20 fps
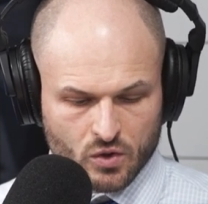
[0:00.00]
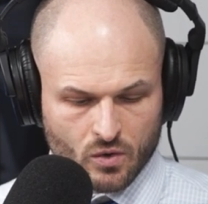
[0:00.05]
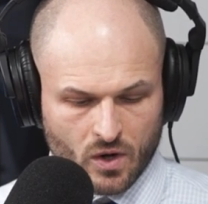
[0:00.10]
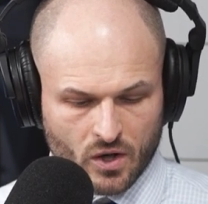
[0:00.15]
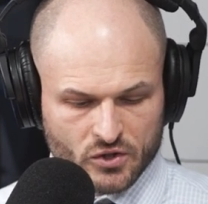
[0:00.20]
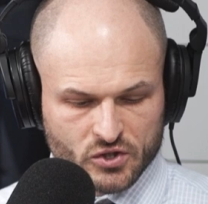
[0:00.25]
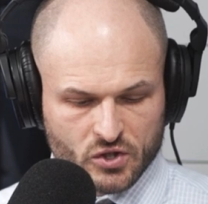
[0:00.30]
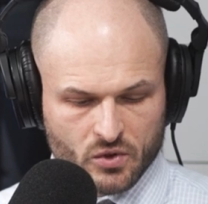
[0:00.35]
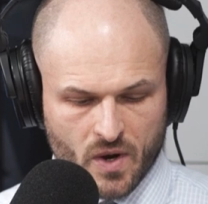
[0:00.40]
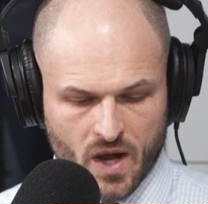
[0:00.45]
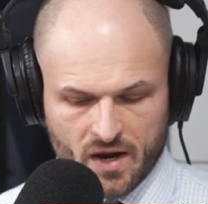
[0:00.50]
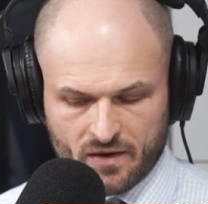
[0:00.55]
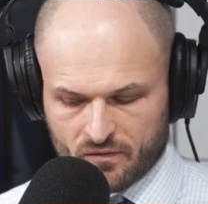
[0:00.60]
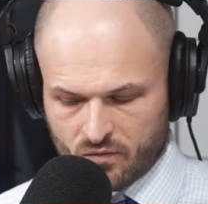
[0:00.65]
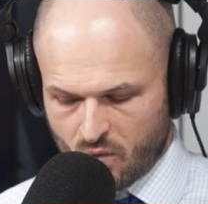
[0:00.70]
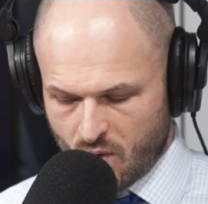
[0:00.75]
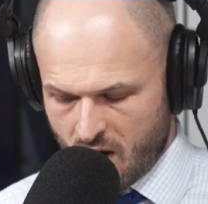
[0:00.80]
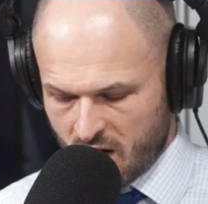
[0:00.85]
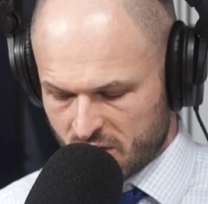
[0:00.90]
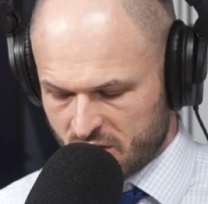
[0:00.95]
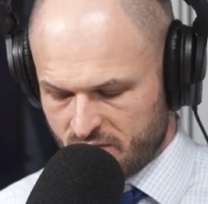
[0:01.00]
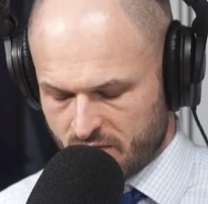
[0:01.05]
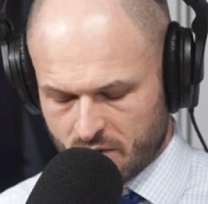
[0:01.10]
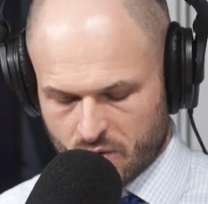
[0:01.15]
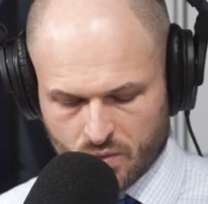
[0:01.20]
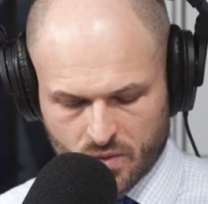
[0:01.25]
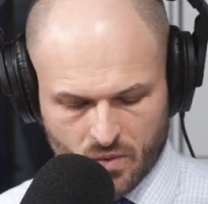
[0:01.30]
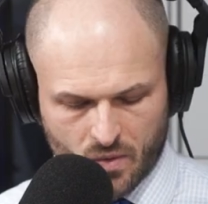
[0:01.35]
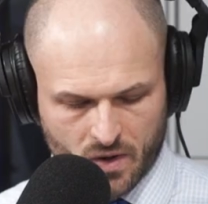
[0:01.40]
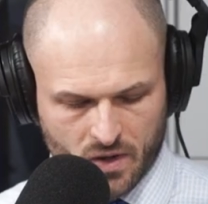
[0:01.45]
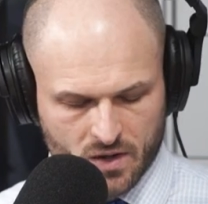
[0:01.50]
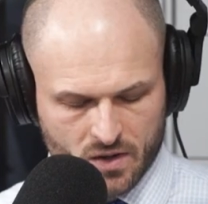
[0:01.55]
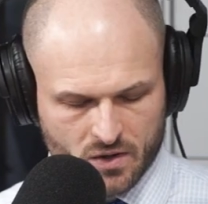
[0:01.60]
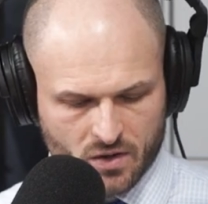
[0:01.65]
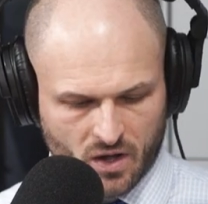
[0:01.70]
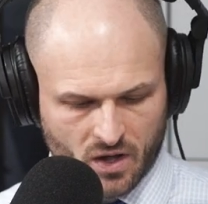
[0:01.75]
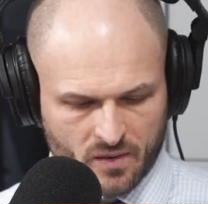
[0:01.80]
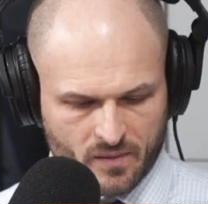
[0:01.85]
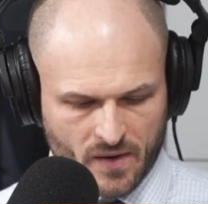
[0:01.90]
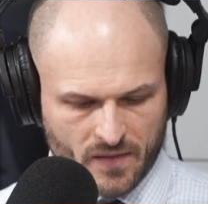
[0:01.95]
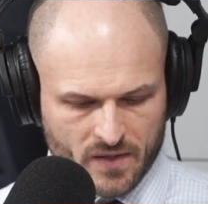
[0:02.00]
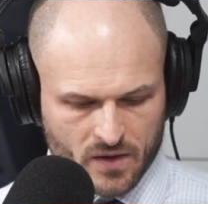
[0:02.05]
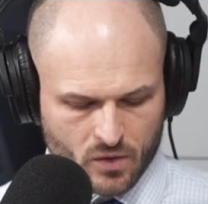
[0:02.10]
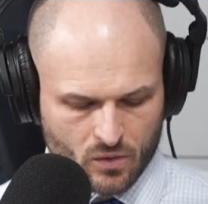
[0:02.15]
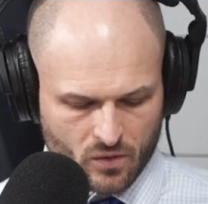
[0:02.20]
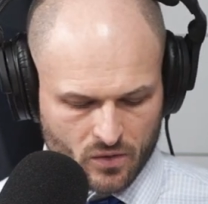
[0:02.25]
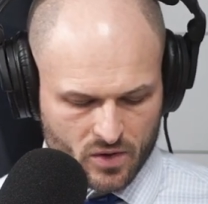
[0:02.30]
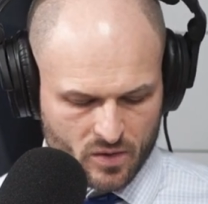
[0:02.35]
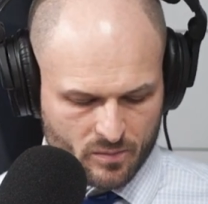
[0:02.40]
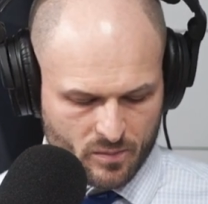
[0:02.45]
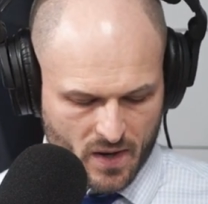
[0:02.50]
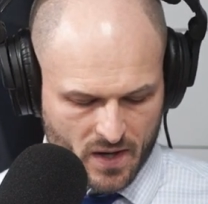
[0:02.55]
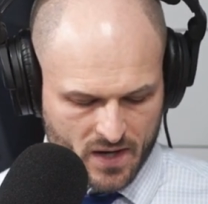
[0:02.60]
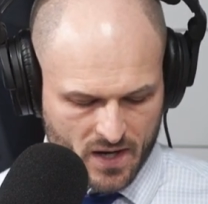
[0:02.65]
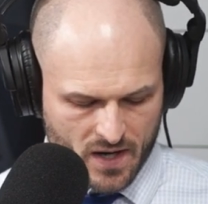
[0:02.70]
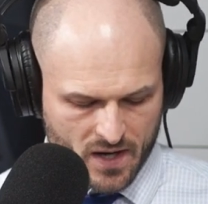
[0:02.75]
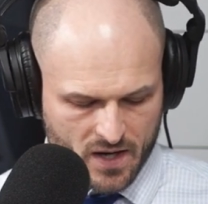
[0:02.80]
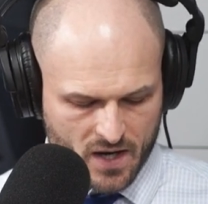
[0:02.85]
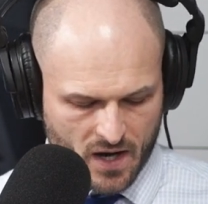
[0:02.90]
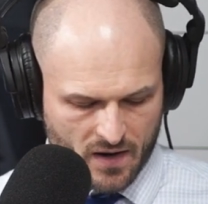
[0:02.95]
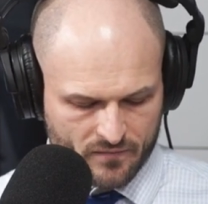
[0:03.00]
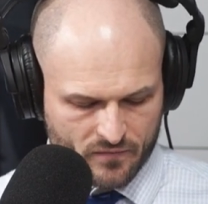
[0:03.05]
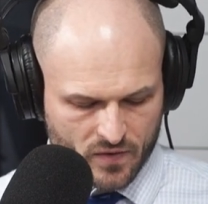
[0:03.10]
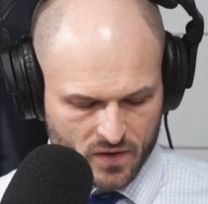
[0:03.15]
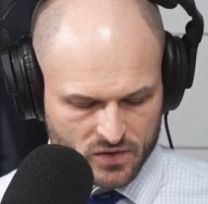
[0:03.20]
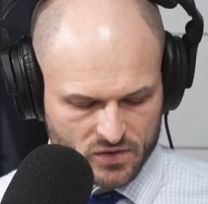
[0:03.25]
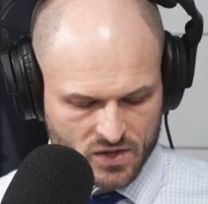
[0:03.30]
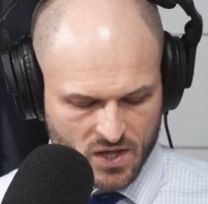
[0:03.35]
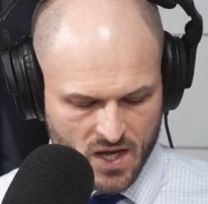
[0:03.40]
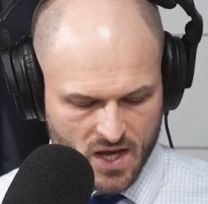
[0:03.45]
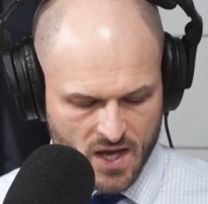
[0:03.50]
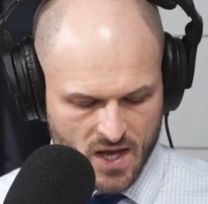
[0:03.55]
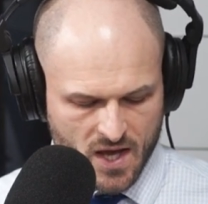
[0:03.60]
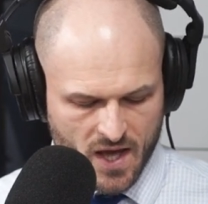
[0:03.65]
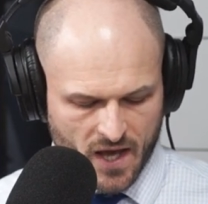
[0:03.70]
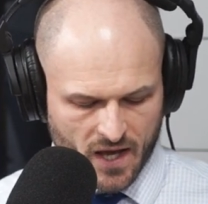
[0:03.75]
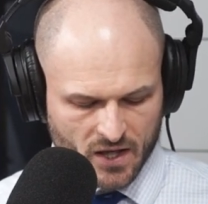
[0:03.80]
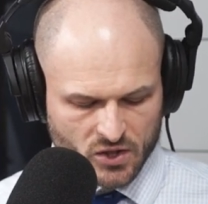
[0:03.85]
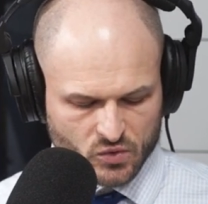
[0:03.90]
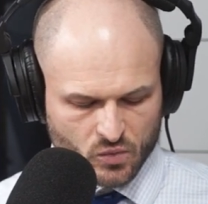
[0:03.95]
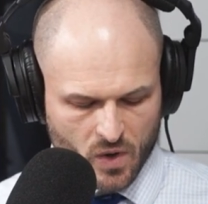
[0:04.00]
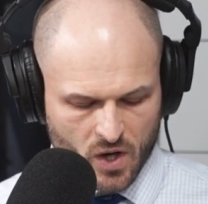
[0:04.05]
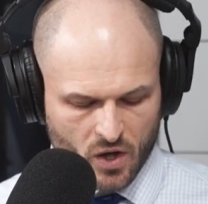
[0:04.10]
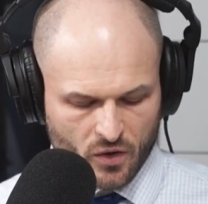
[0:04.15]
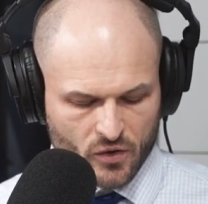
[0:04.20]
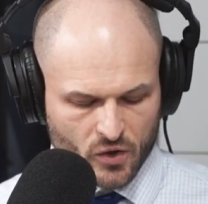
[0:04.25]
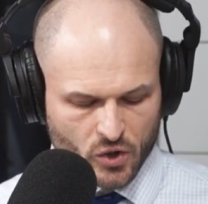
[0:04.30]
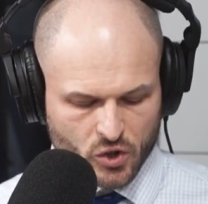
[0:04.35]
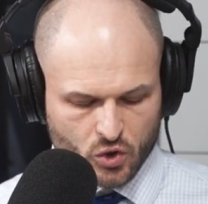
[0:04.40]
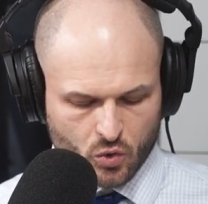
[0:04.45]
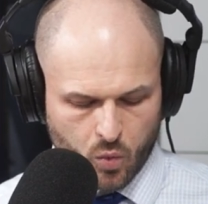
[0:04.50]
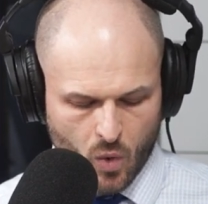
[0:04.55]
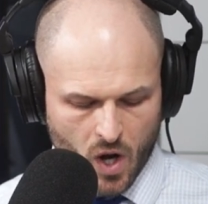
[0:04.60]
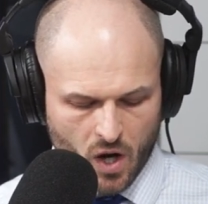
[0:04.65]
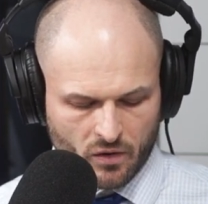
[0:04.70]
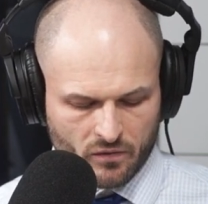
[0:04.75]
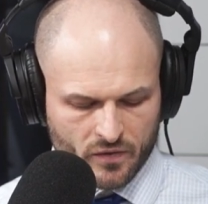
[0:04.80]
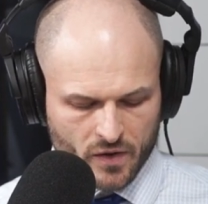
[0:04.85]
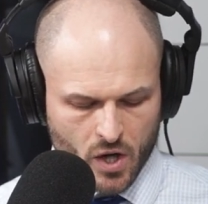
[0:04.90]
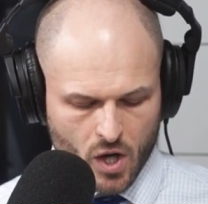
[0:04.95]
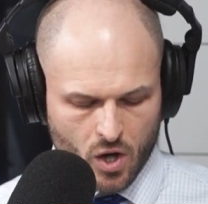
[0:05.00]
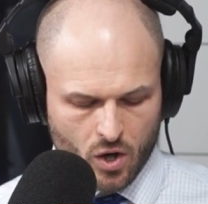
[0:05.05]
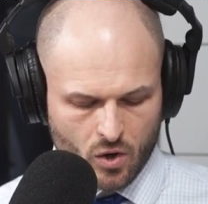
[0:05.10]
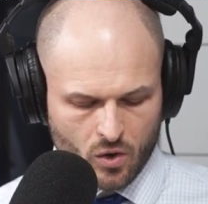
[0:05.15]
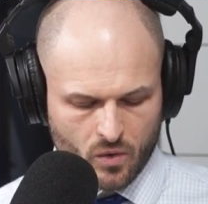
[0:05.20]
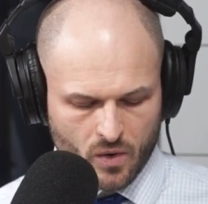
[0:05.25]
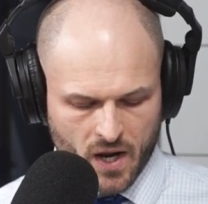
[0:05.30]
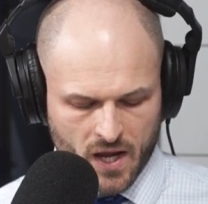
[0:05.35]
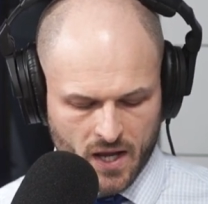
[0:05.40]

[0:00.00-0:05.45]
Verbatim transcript: You also have Rossford. We wanted to talk about the Northern Buckeye Conference as well. They're 12-0